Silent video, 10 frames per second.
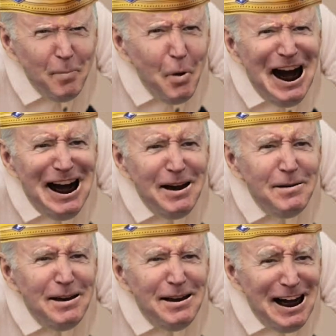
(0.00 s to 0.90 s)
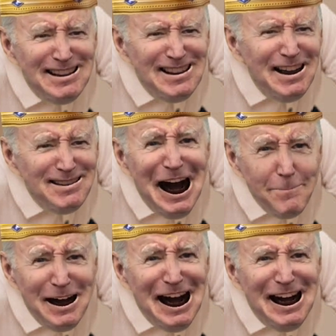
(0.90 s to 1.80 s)
Wow, that sounds like
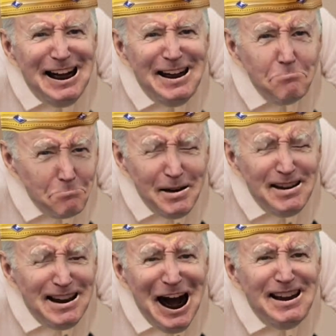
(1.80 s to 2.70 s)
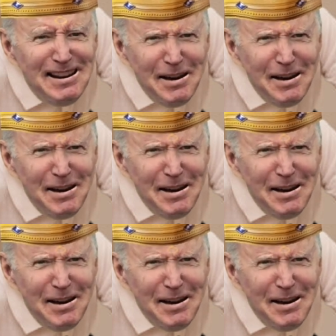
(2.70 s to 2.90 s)
me. Does it actually